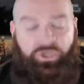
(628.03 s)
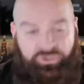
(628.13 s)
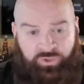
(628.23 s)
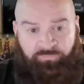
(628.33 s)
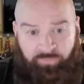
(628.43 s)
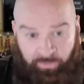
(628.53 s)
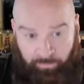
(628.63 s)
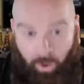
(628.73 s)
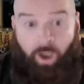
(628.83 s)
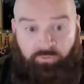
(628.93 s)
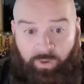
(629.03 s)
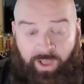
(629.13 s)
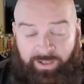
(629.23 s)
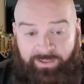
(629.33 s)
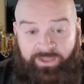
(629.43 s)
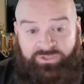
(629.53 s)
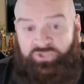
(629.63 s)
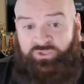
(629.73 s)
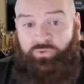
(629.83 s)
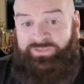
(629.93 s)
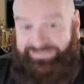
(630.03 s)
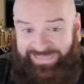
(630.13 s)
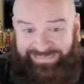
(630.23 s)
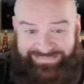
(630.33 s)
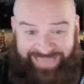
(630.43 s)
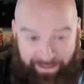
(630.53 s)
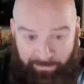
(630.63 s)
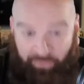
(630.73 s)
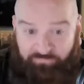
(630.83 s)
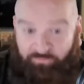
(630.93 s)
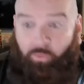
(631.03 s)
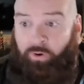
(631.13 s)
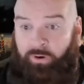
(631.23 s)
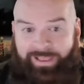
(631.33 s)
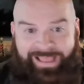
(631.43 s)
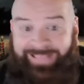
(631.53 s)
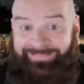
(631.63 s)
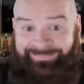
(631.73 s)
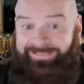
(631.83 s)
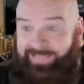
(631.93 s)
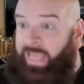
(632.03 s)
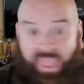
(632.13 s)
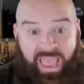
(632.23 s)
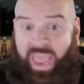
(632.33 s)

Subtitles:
So for the Hard Rock to do this the day before and think that